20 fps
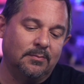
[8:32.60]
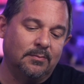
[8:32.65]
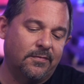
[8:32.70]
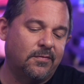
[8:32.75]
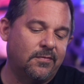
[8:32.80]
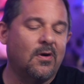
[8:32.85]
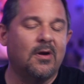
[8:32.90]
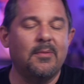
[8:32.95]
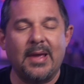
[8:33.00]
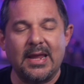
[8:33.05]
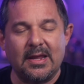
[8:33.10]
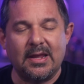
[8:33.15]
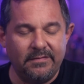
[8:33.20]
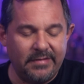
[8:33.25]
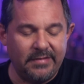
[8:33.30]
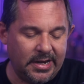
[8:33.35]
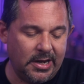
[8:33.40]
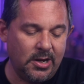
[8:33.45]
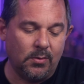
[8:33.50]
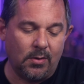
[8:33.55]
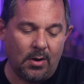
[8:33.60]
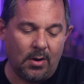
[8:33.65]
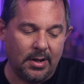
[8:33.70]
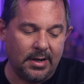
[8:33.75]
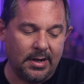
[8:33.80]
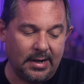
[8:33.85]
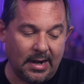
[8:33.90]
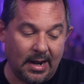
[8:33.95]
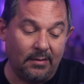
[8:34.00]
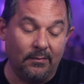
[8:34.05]
before I make a video on
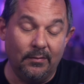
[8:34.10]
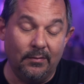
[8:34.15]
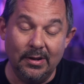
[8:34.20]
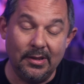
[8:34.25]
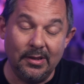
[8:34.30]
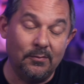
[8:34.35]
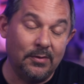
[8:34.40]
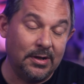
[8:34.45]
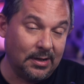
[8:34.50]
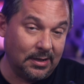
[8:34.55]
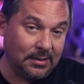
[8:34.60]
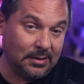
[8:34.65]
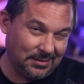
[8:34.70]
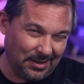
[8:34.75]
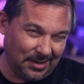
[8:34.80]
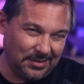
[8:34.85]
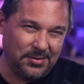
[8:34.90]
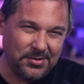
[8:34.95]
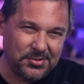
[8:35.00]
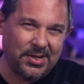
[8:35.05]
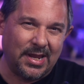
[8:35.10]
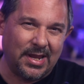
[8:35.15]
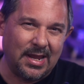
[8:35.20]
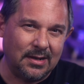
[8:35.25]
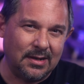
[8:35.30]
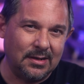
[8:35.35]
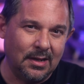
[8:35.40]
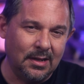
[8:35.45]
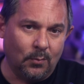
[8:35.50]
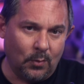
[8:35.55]
it, I really want to
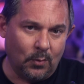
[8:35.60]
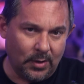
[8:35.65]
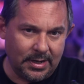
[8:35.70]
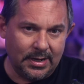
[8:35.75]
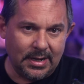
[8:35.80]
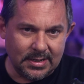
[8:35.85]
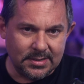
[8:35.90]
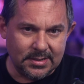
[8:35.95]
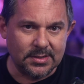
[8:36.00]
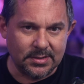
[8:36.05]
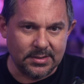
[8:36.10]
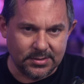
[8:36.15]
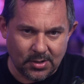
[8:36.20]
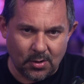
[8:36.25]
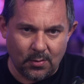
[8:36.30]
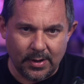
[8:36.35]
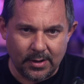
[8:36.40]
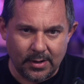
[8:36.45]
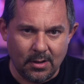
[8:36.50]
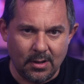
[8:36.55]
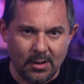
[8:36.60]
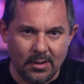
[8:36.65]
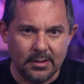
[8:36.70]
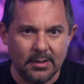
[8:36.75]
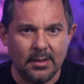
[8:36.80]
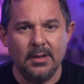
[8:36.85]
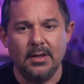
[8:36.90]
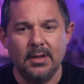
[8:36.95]
understand what it is that's going on.